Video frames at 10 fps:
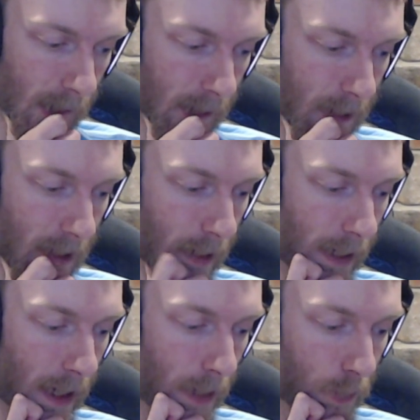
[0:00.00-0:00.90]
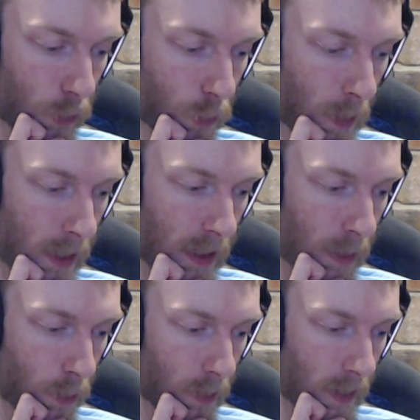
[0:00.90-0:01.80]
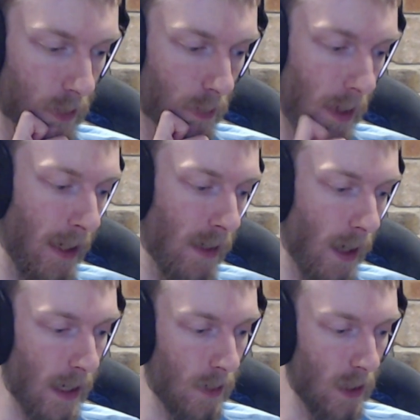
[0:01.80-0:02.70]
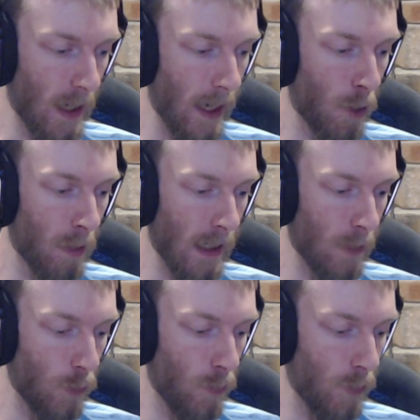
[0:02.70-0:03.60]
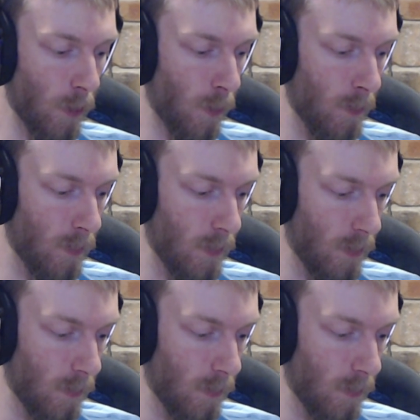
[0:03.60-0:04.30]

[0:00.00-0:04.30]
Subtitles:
Let's see, I get 20 on this. I mean, I get to KO it in 2 turns.